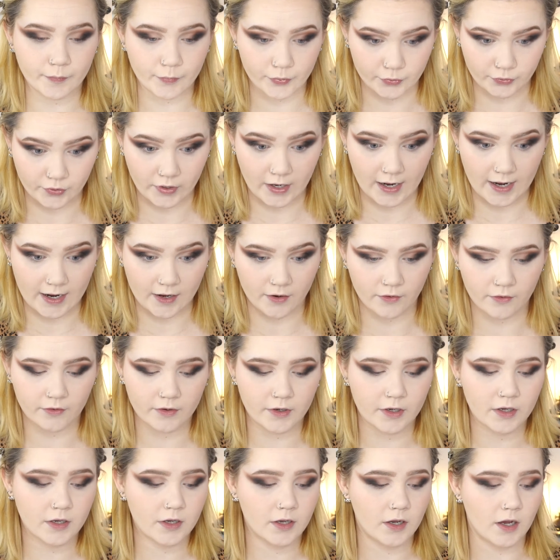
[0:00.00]

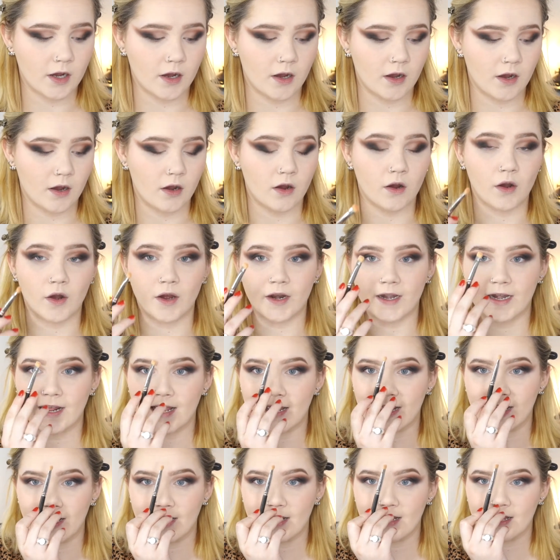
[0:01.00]
brown on
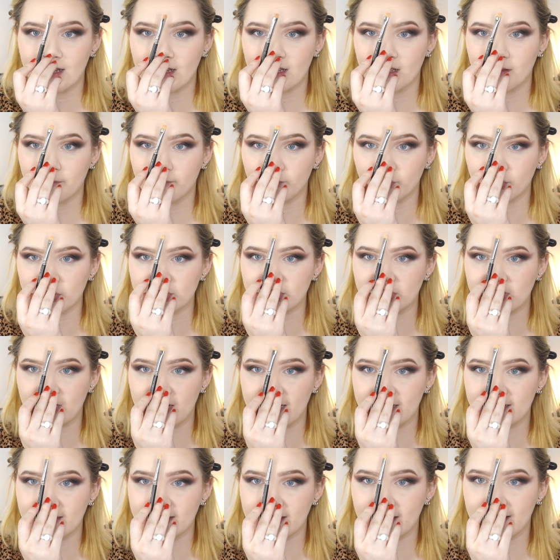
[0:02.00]
a brush
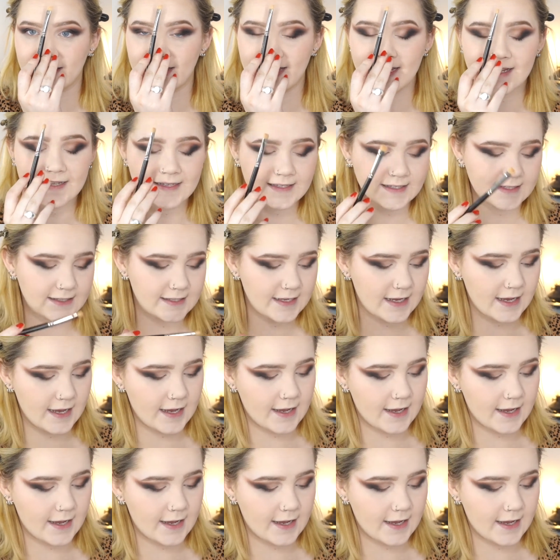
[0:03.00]
like this.